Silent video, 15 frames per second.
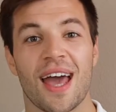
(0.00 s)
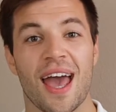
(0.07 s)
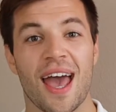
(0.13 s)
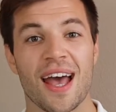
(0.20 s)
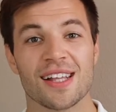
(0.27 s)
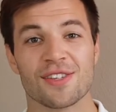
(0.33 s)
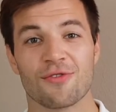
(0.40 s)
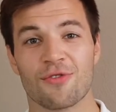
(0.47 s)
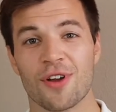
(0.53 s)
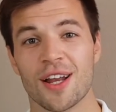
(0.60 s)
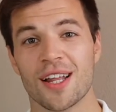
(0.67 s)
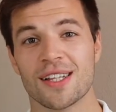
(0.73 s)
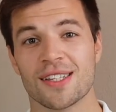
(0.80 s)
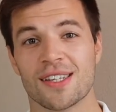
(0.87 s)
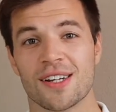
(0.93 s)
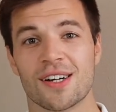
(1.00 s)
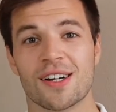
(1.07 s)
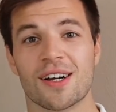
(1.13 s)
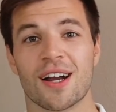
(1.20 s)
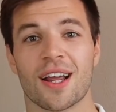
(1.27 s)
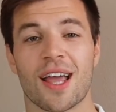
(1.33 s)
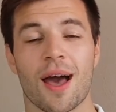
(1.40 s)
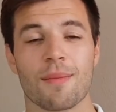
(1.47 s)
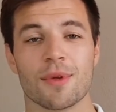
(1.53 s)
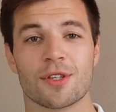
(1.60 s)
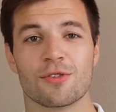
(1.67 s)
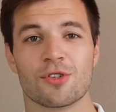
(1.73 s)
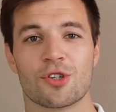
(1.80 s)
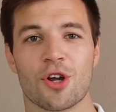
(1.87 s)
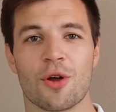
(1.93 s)
As a freelancer coming
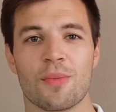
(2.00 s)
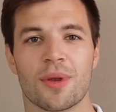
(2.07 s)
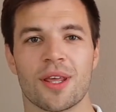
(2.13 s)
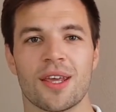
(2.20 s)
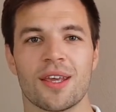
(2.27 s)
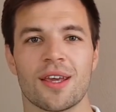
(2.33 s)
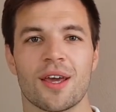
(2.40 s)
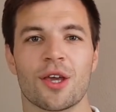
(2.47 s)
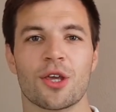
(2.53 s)
to Germany,